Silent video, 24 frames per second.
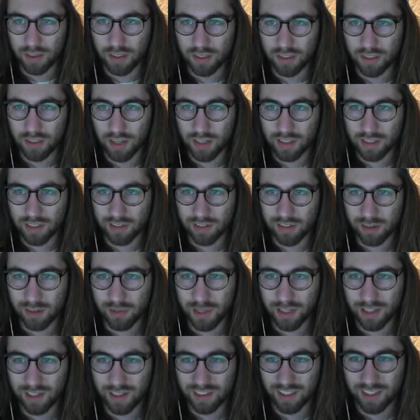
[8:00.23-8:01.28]
these guys a little
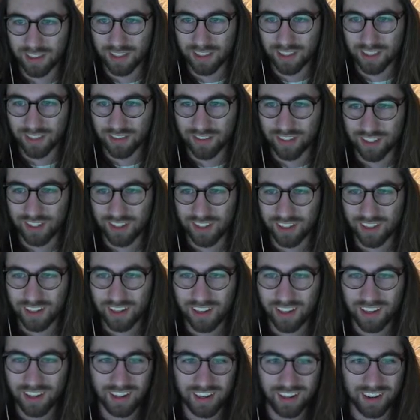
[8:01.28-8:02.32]
bit because I think it's funny.
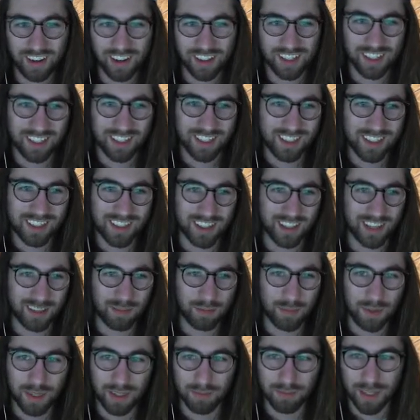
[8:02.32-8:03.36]
Not just to like
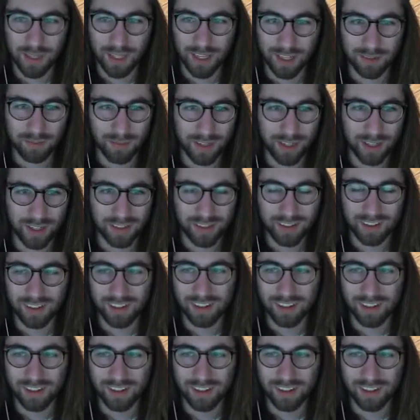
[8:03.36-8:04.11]
be mean, but